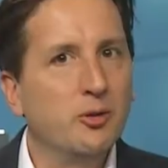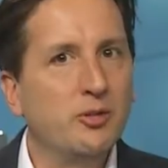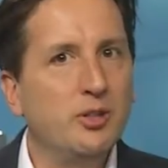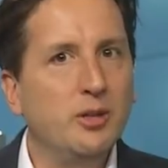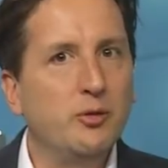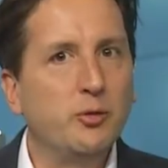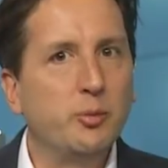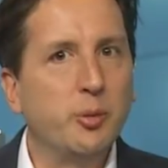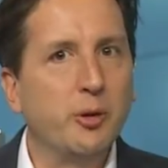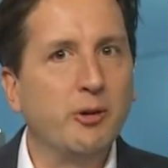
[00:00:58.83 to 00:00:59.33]

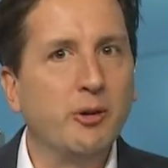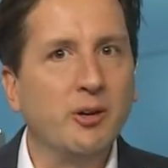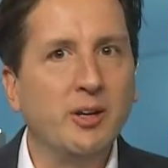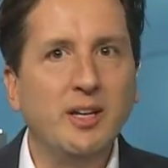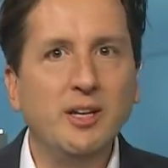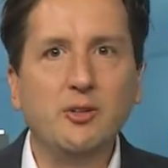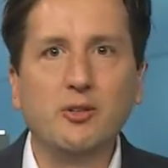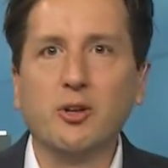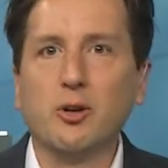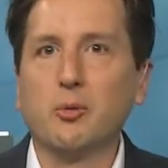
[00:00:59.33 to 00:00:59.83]
Steve Spurrier,
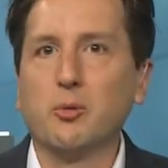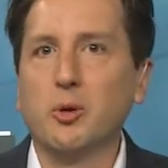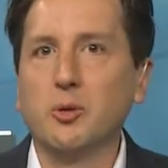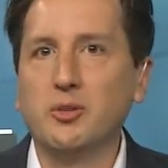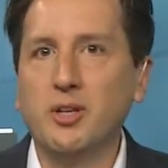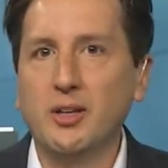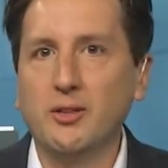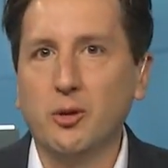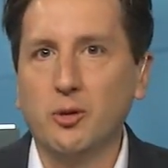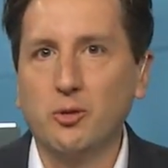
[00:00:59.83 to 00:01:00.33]
he's going to
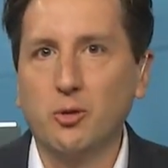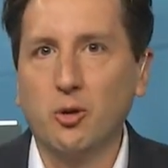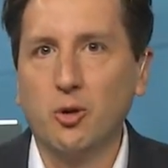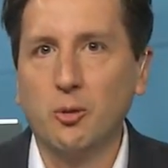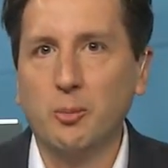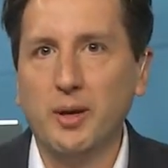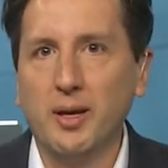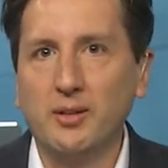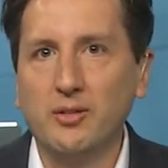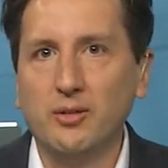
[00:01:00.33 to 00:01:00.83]
rotate those
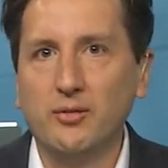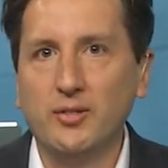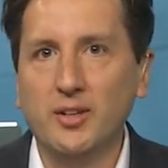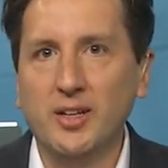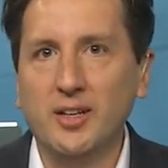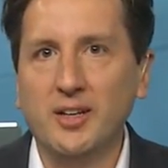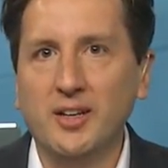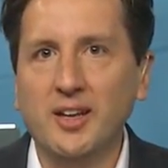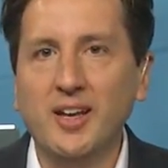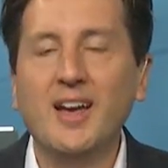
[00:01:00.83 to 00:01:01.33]
quarterbacks if
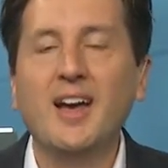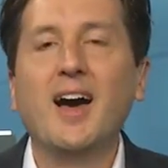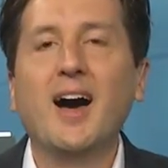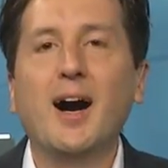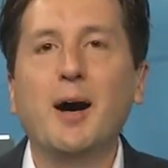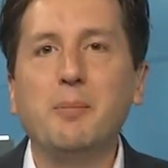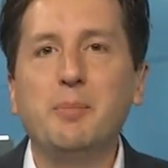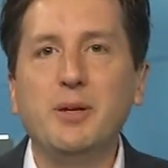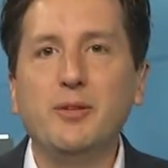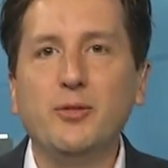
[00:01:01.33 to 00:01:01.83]
needed.
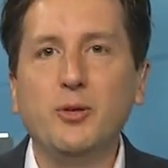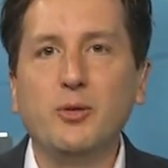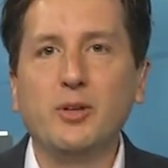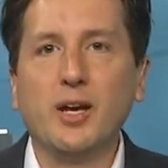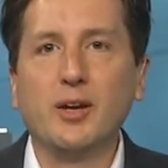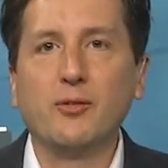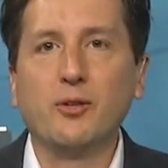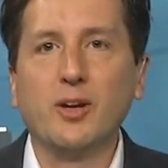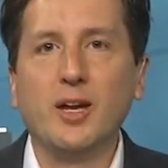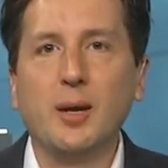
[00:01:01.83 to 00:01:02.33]
I'm Pete
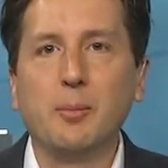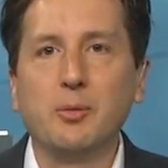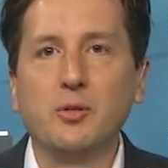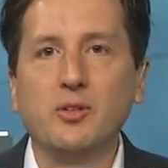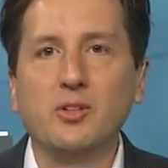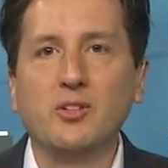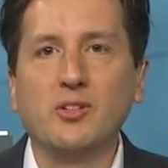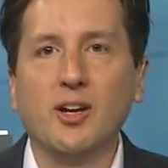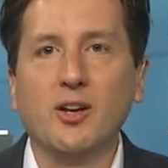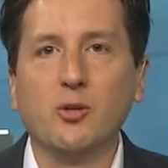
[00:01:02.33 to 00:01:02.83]
Fiutak for Campus
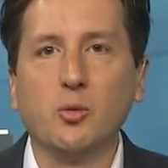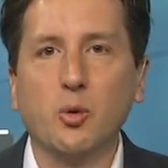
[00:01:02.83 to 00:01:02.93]
Insiders.